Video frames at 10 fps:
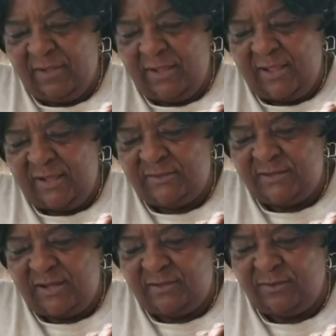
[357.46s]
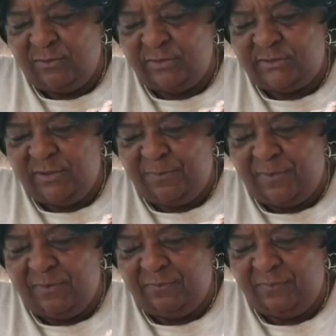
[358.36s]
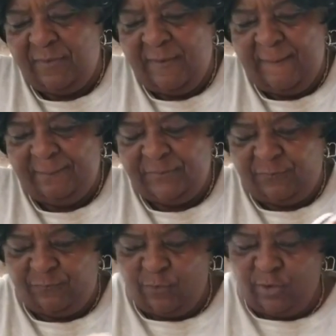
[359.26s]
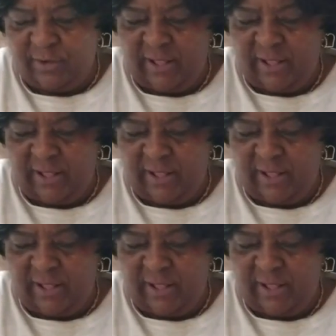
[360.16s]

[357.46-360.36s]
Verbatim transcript: And just so the tip of the fork